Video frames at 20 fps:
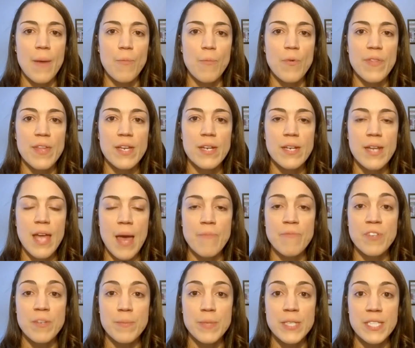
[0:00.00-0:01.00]
Within
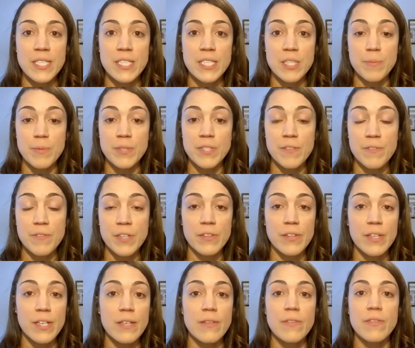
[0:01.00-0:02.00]
MVPT
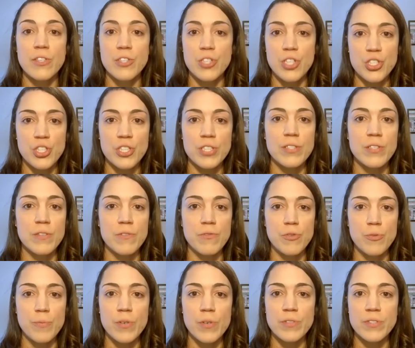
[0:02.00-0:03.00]
specifically, the Dishes, the
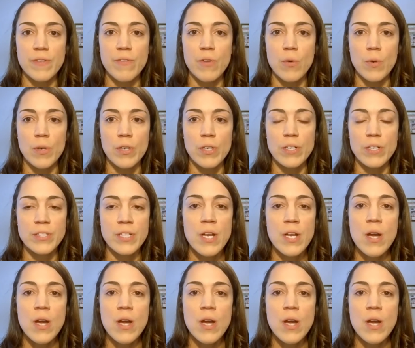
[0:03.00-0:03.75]
Fubos of the world,